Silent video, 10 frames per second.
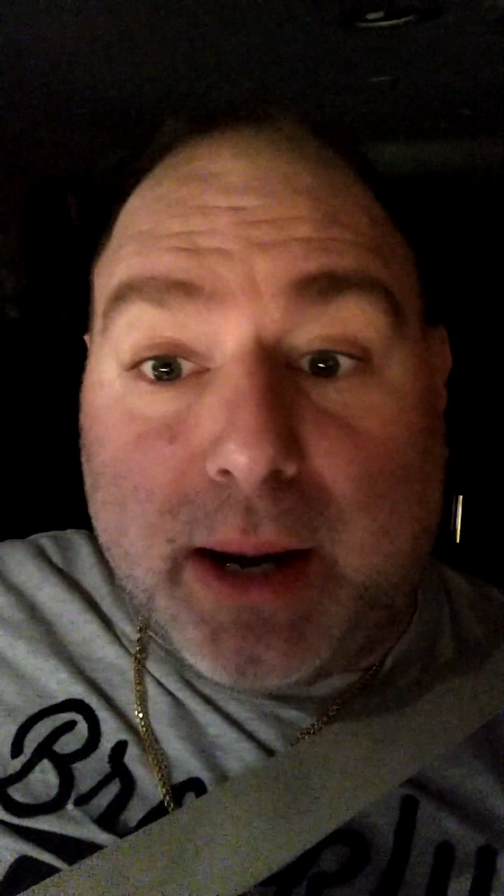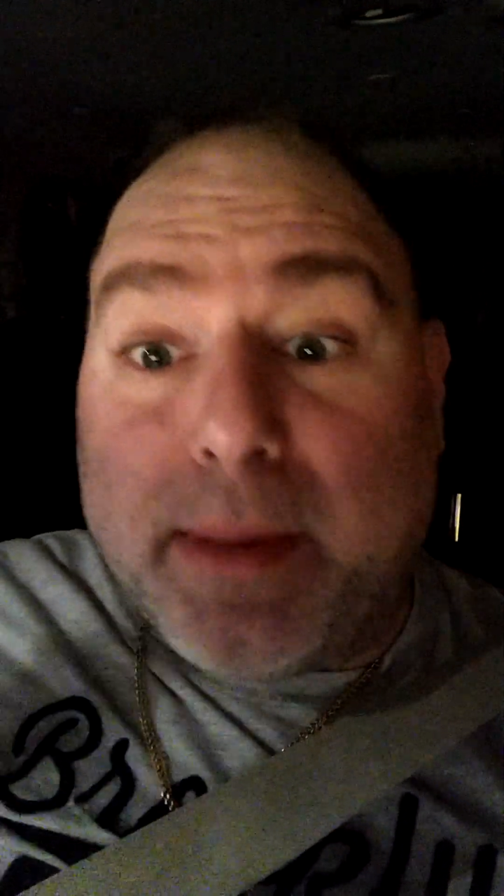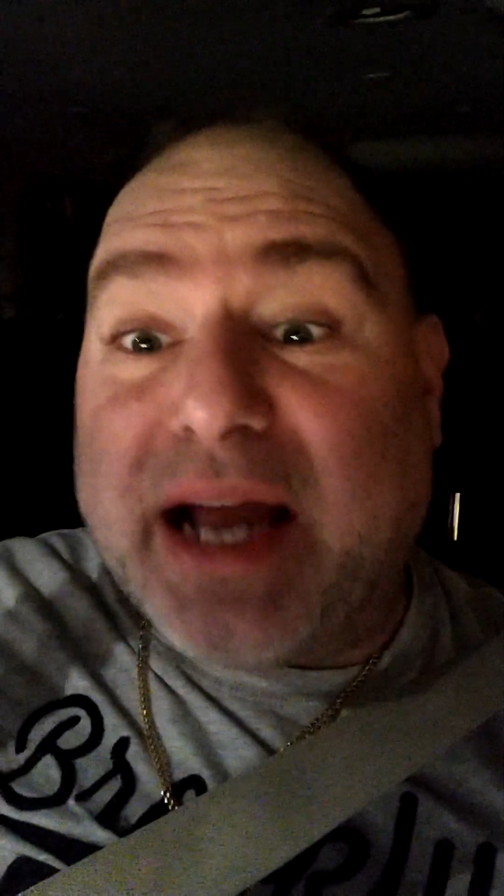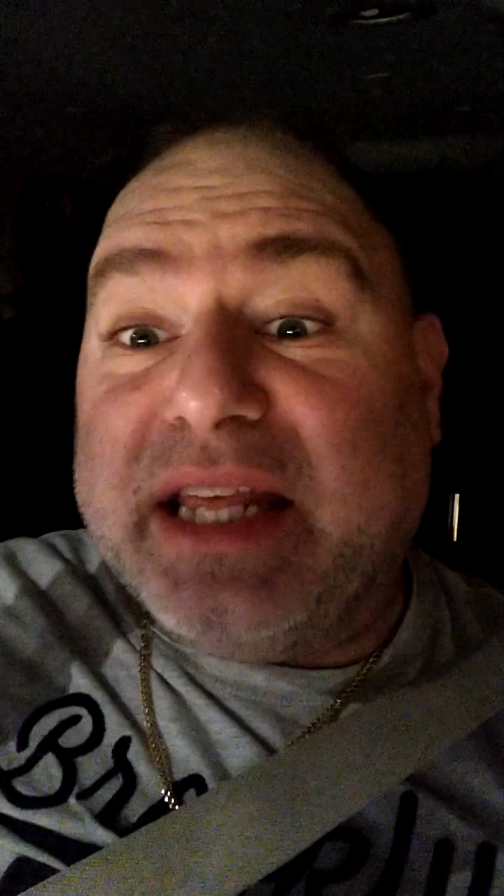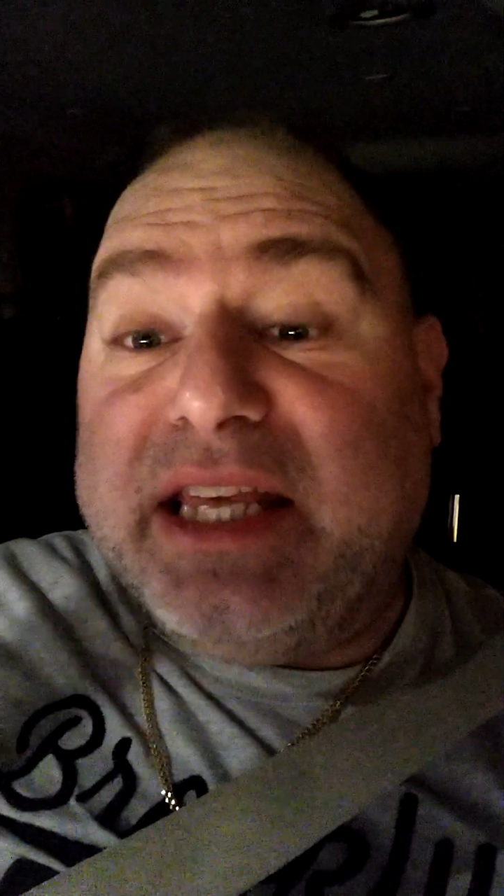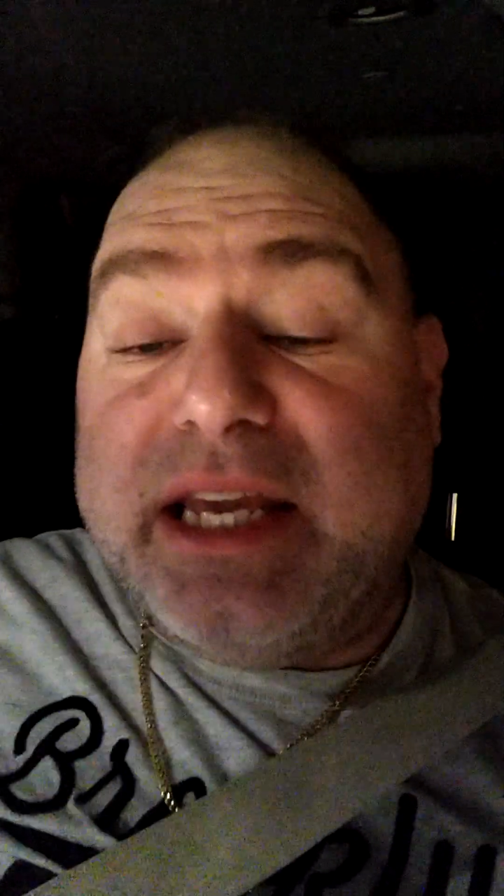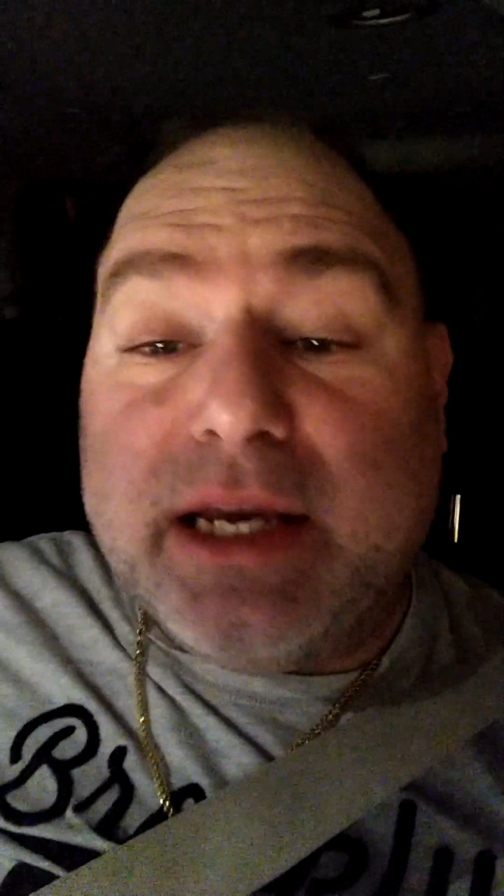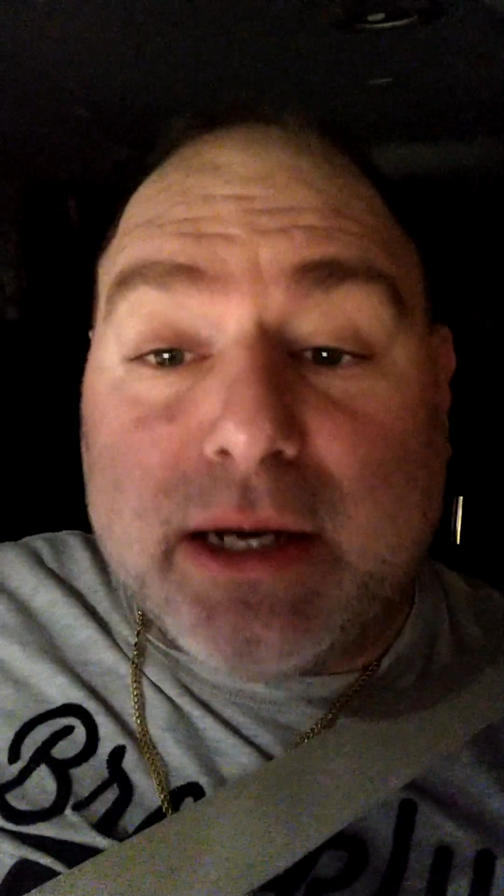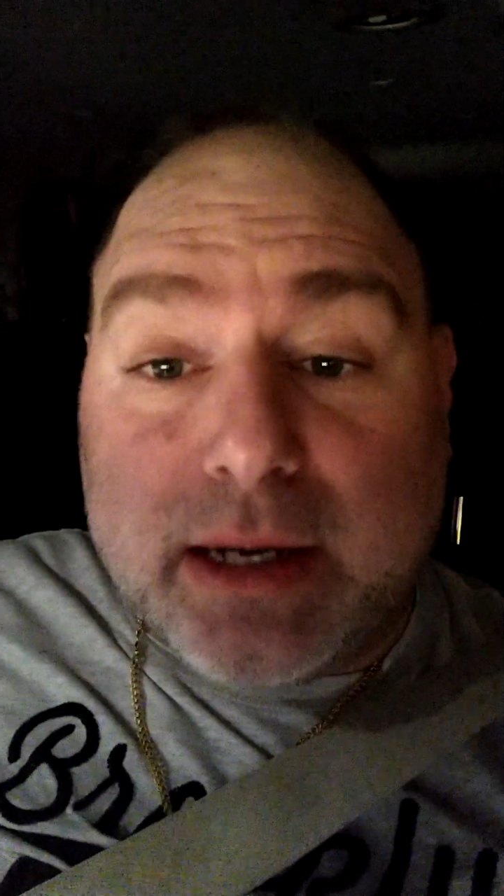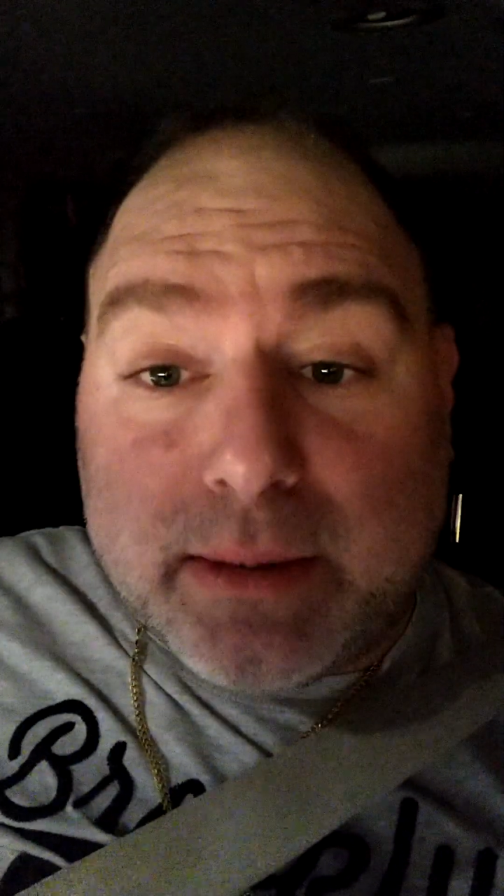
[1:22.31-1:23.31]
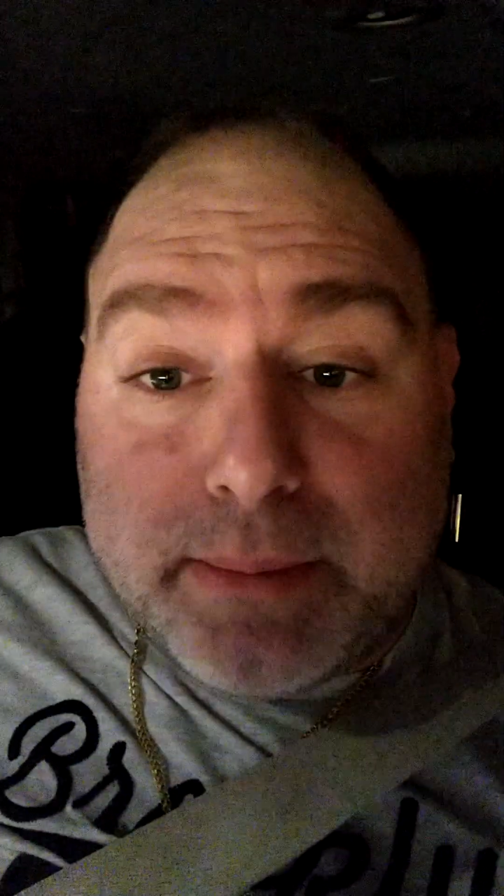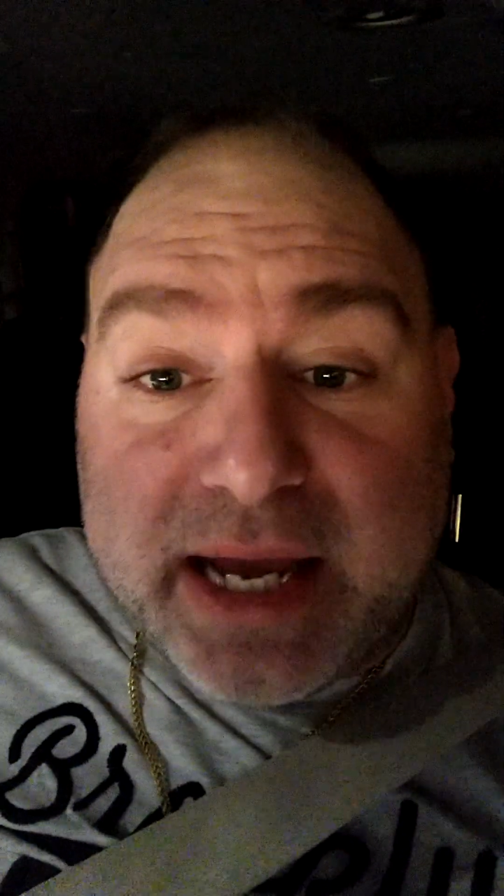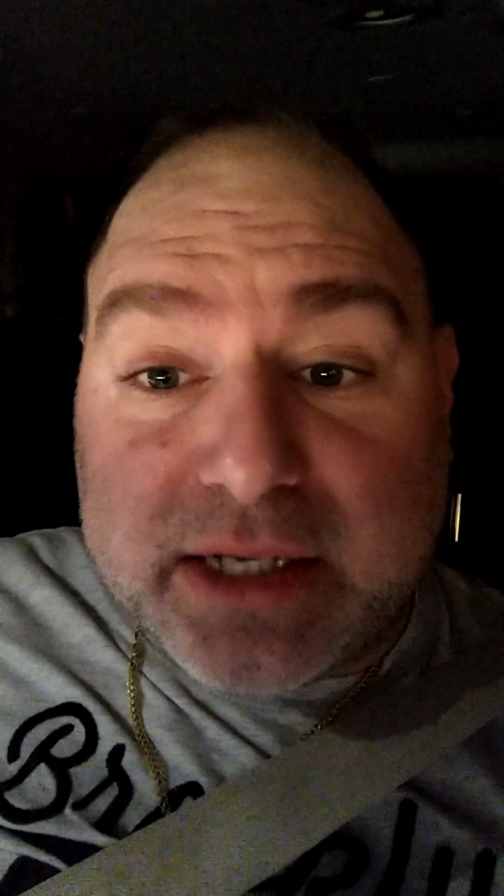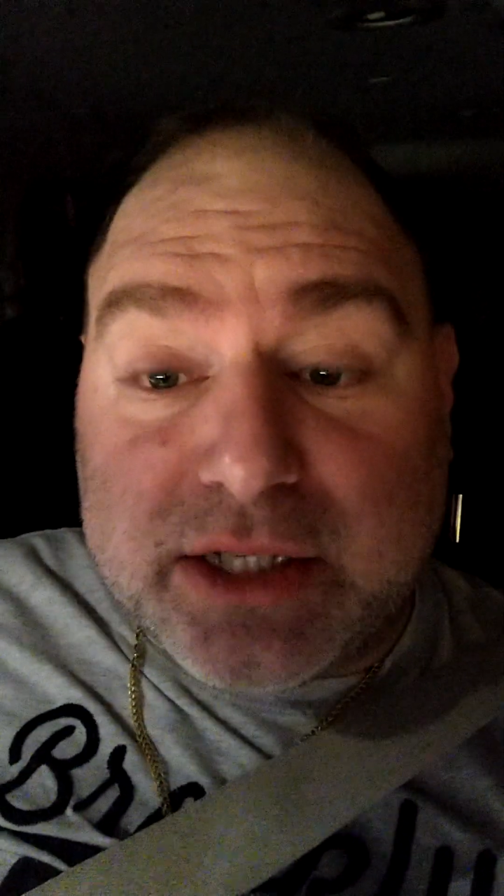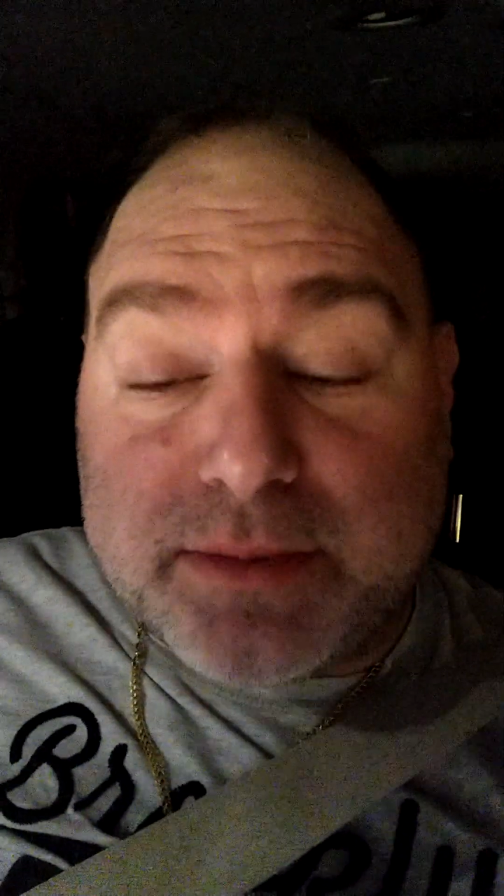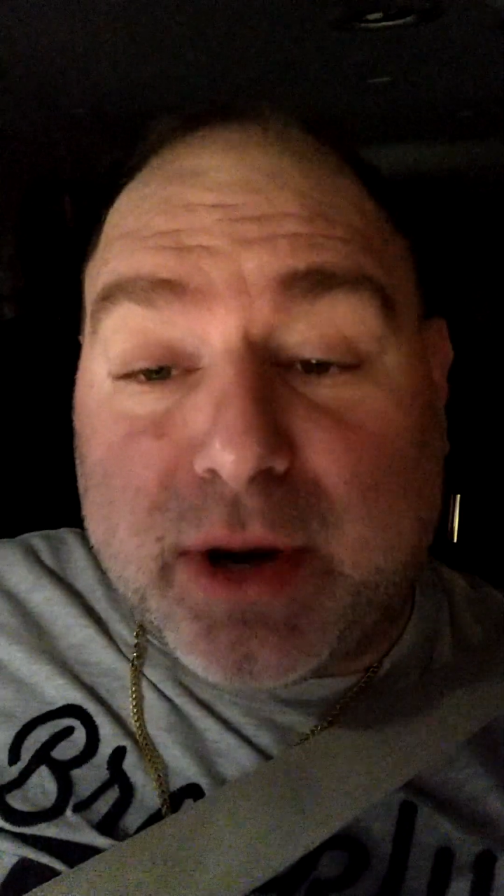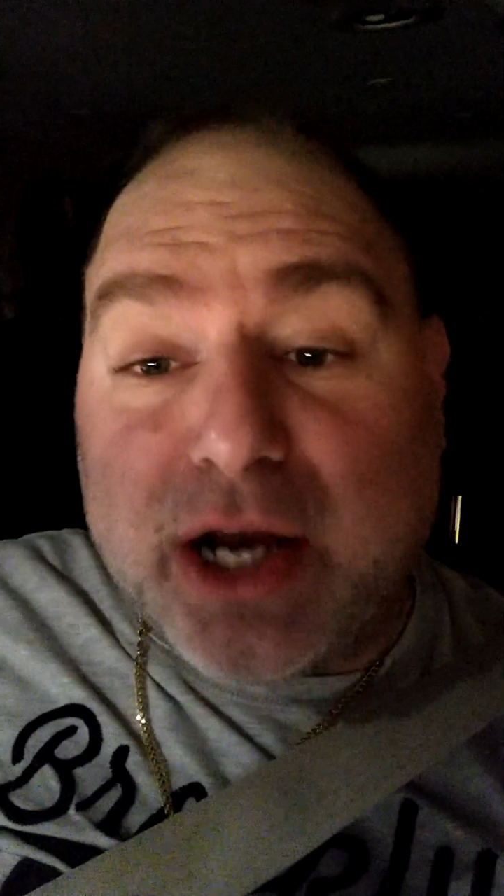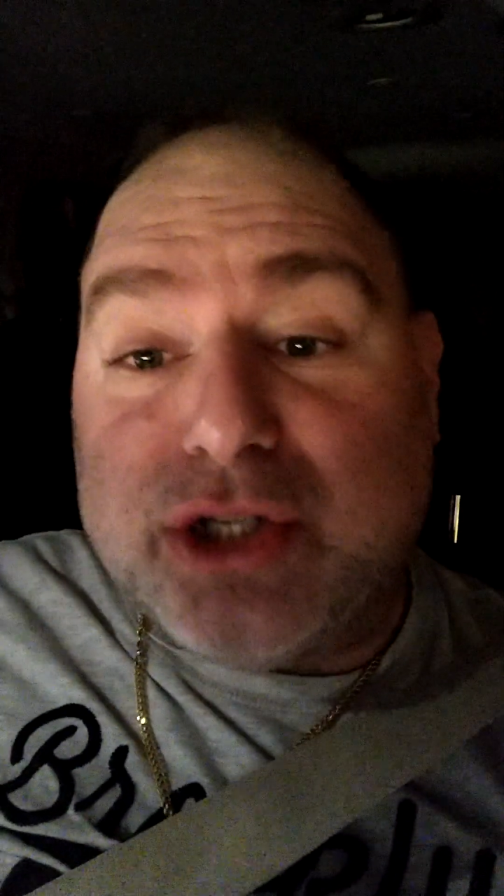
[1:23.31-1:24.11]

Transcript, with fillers: about a year passes by.